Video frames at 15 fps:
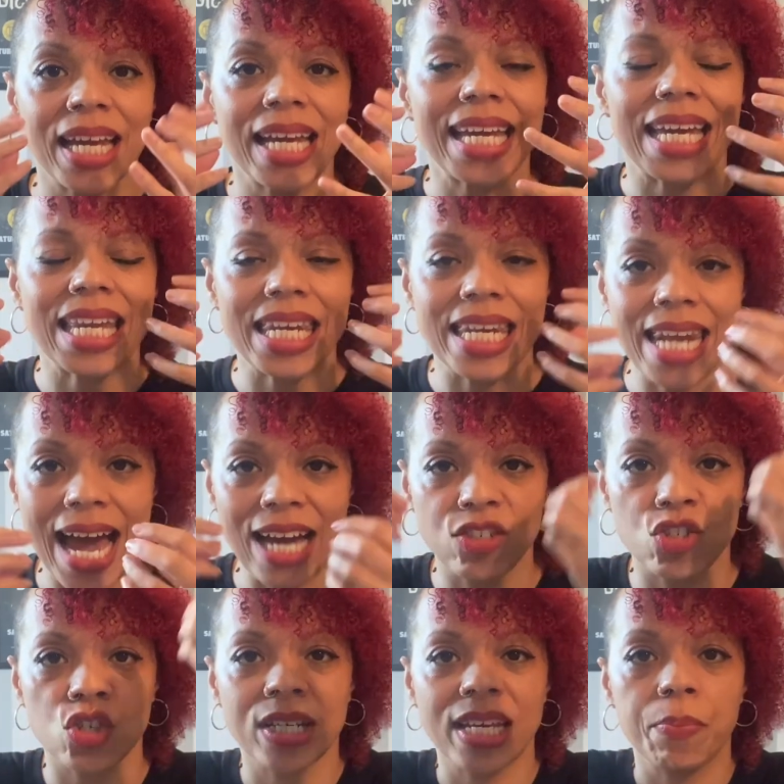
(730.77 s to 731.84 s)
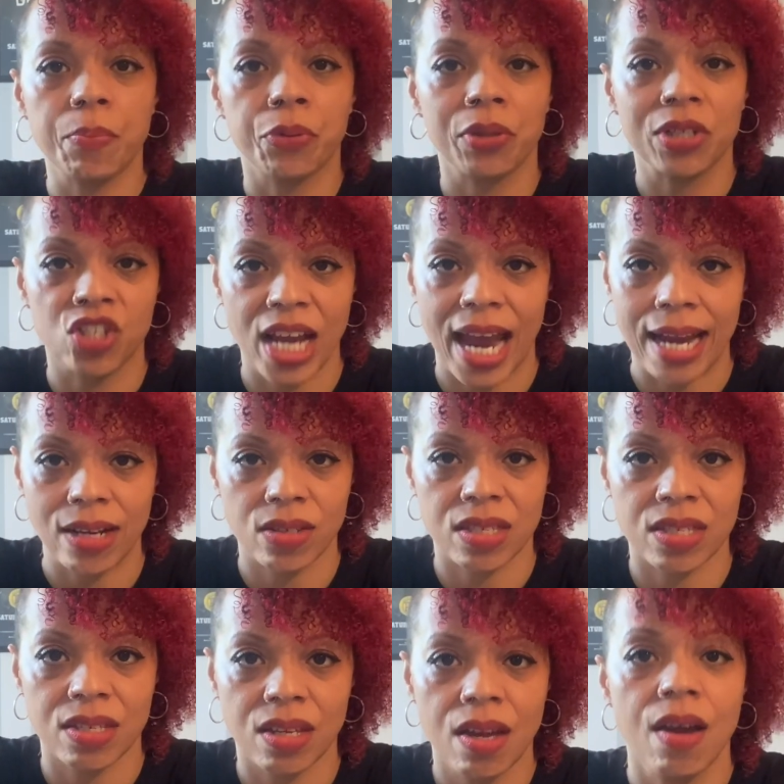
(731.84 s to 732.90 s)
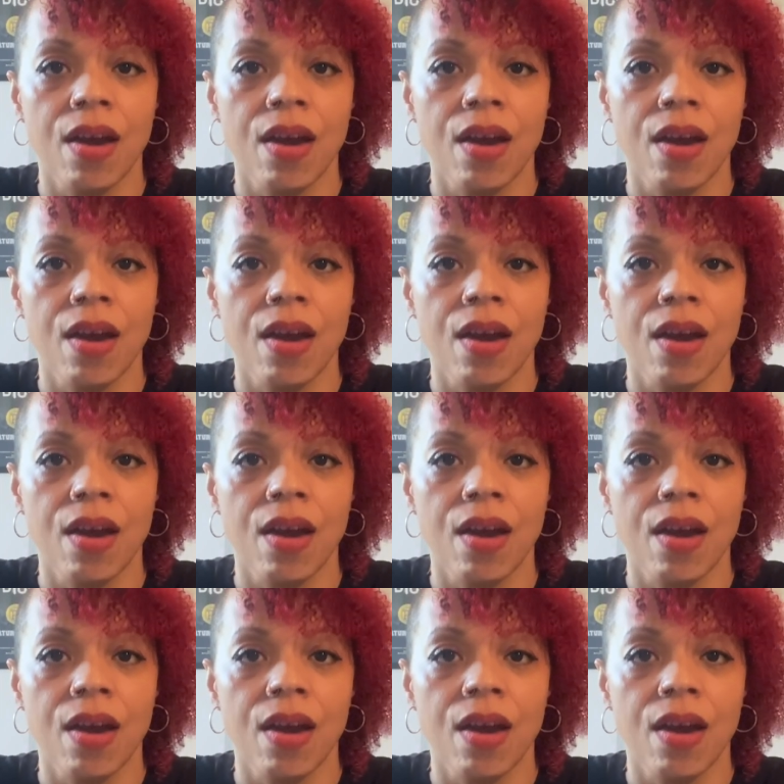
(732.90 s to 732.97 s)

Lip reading: it naturally projects.